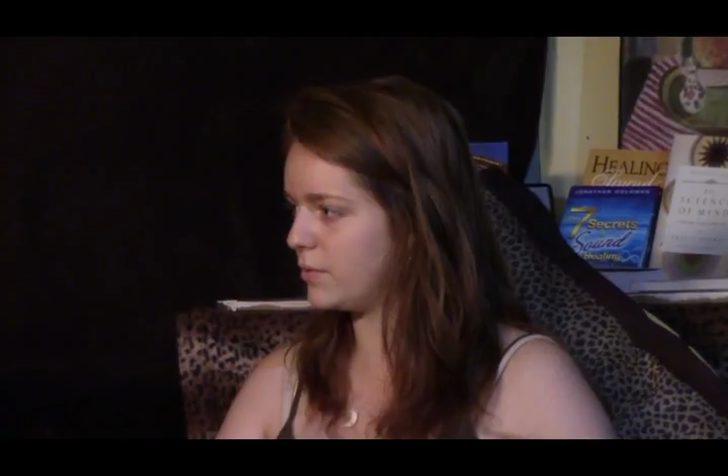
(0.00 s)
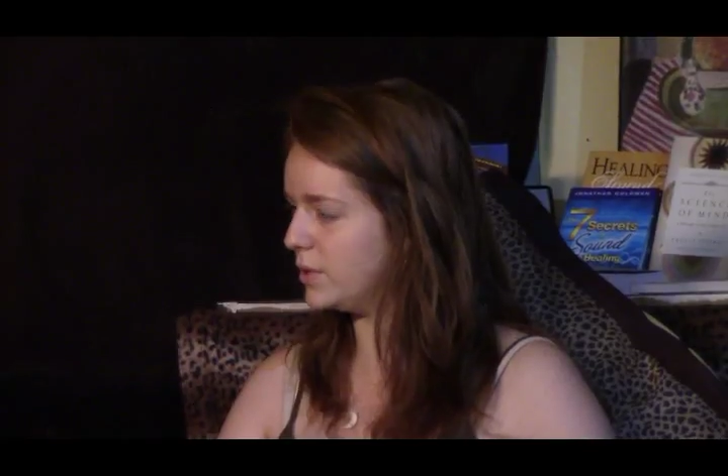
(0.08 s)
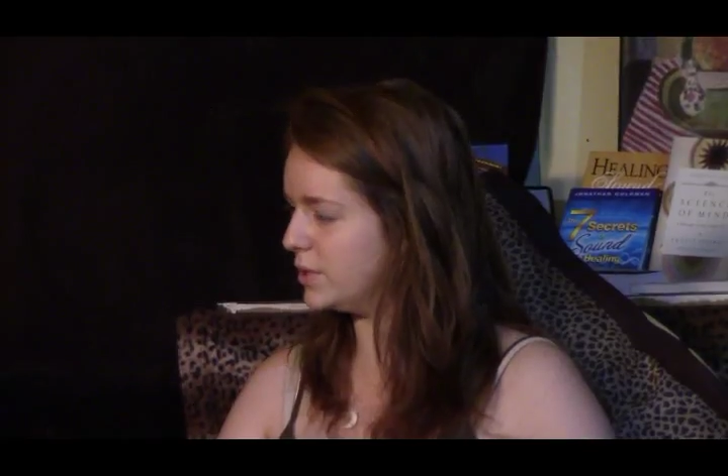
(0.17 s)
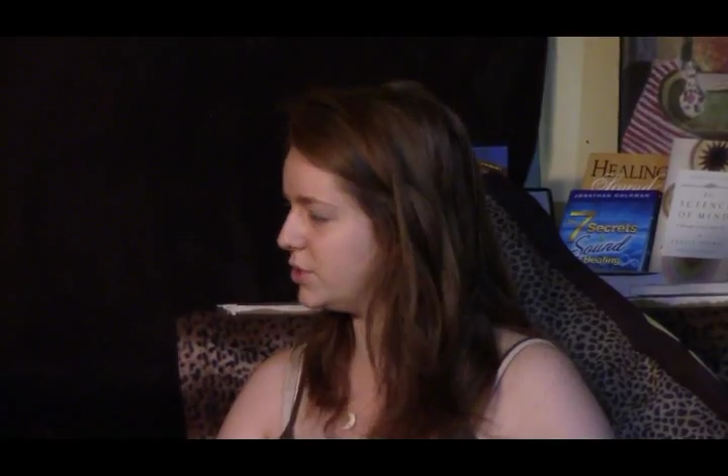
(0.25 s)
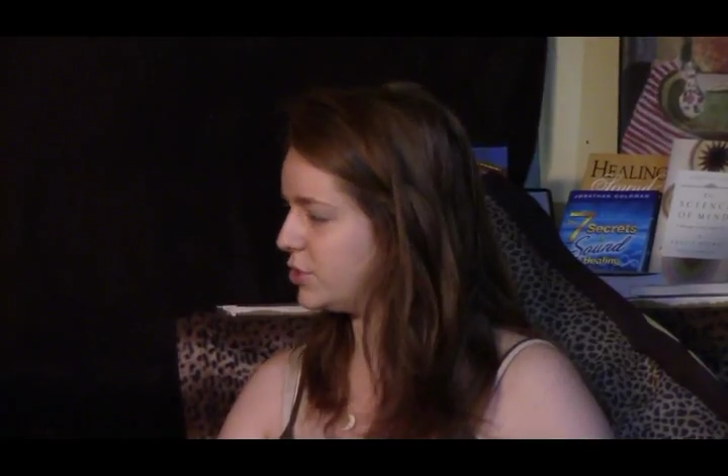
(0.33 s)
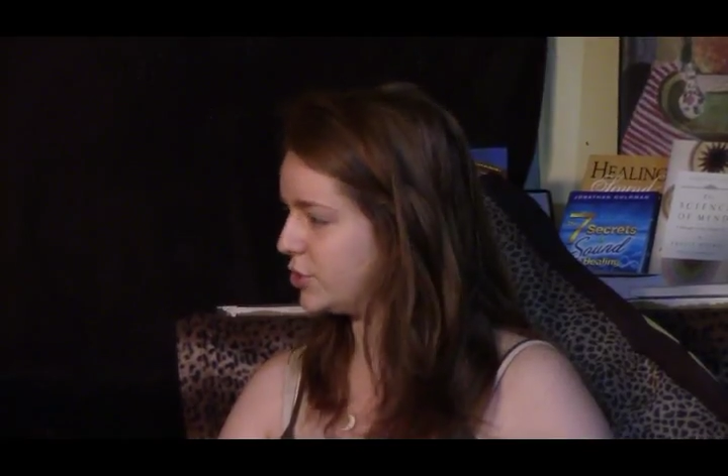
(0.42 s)

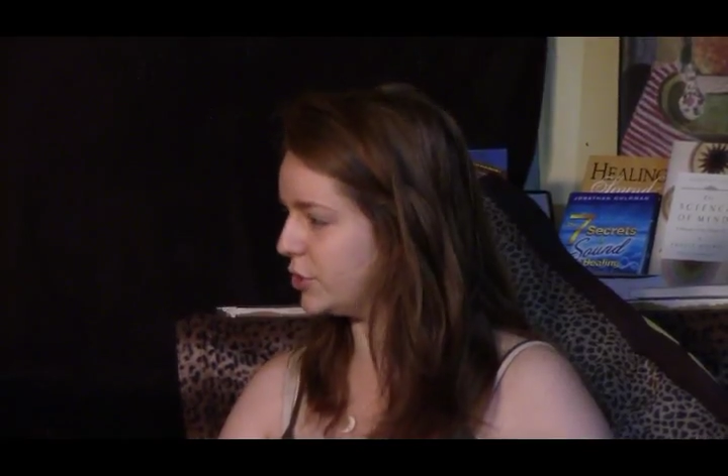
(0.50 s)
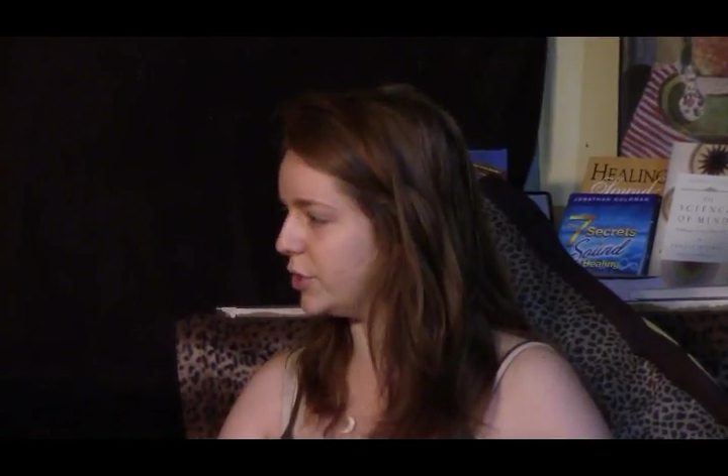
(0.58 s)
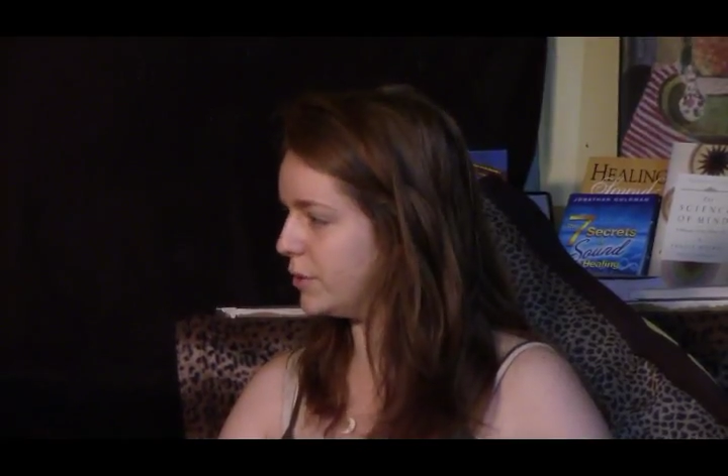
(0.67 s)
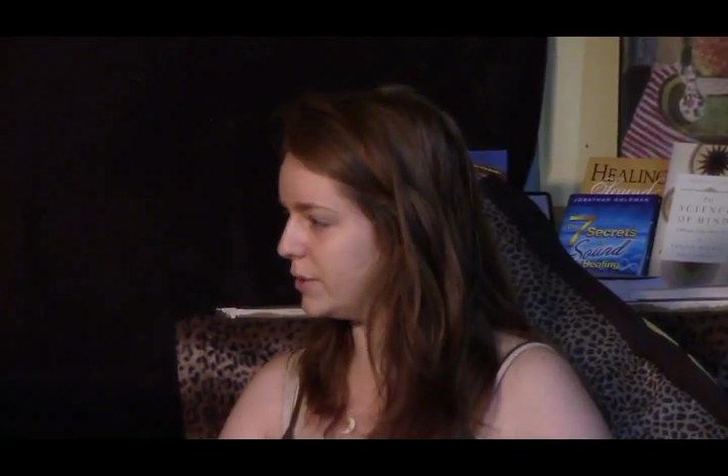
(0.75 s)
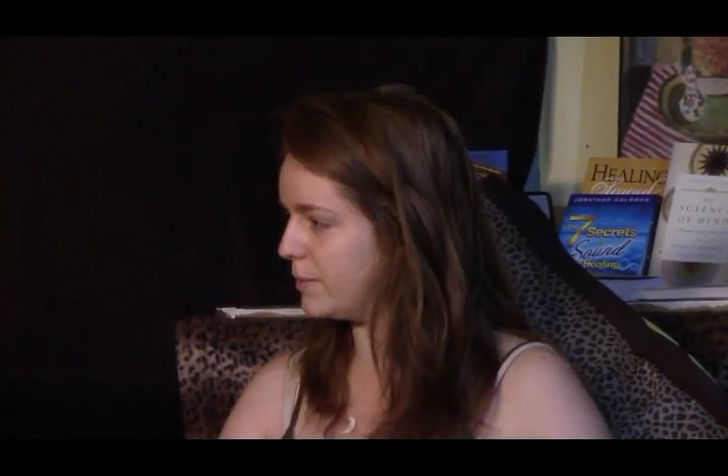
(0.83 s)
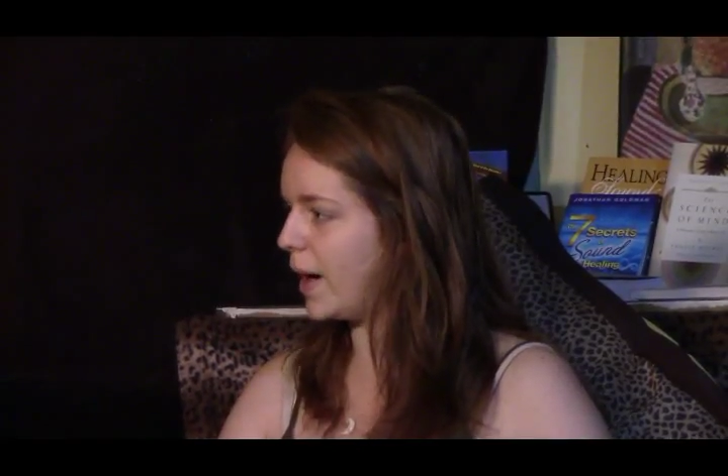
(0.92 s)
was
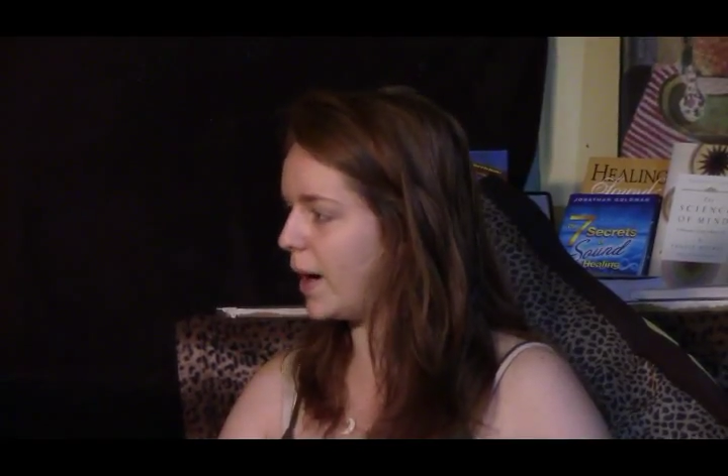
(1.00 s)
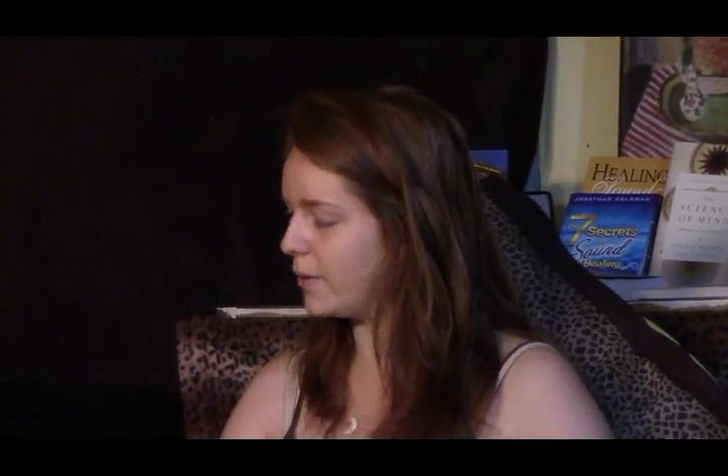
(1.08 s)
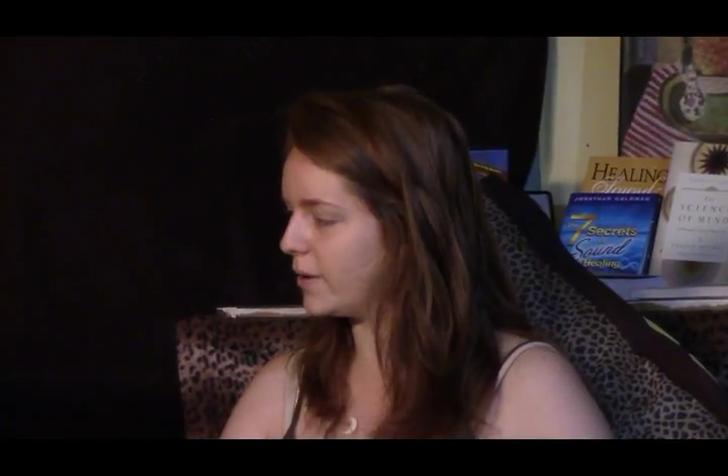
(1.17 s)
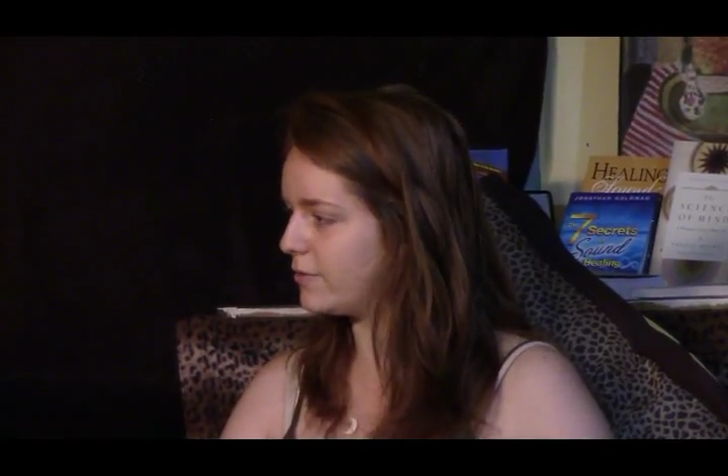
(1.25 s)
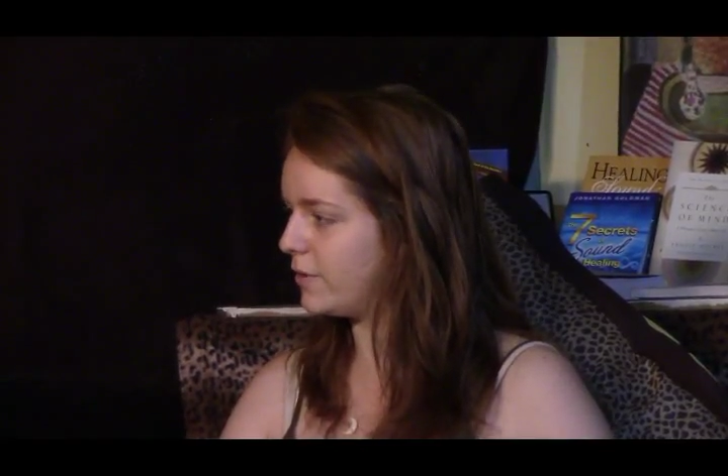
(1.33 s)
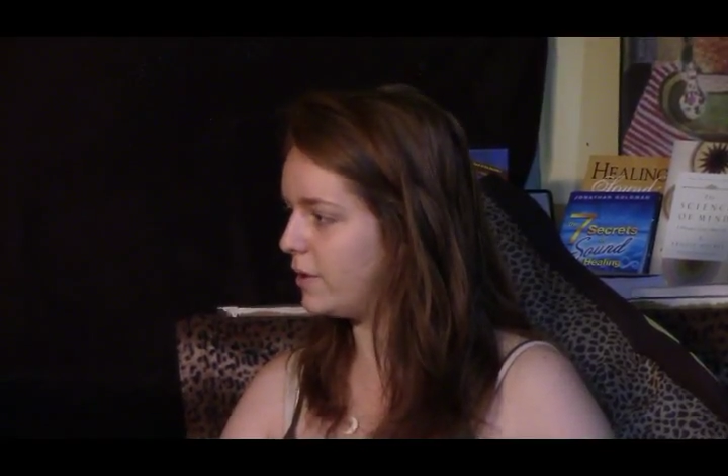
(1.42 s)
true and
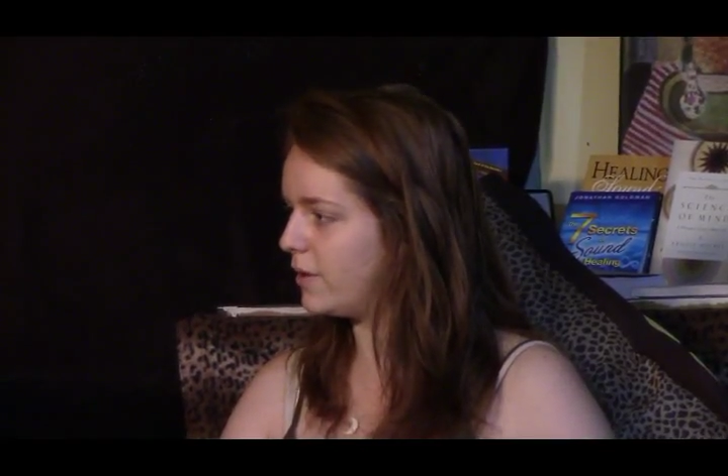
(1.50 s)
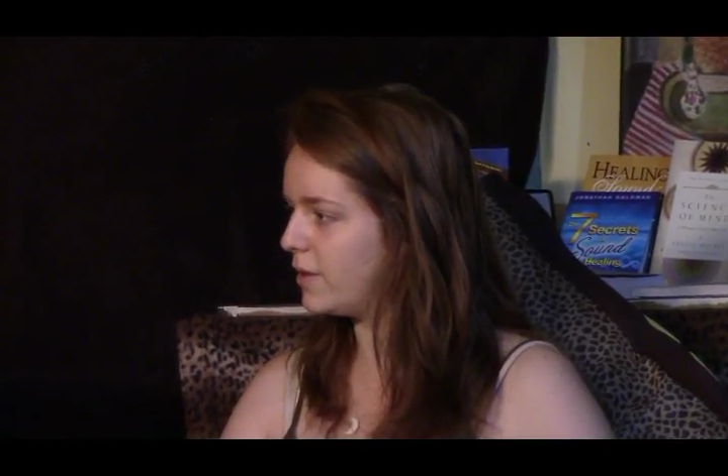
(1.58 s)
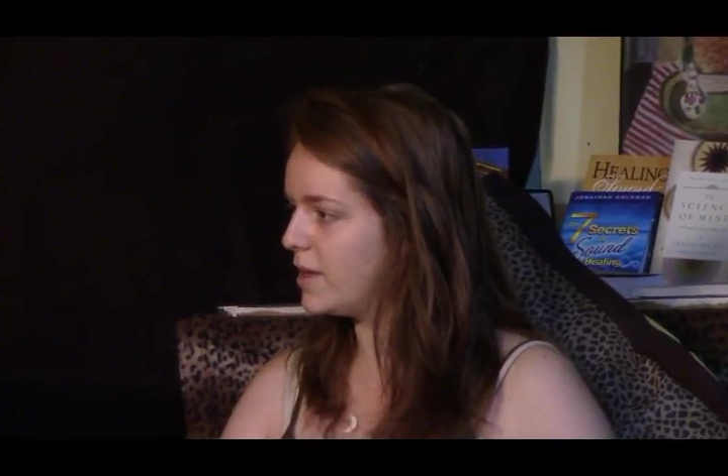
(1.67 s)
powerful,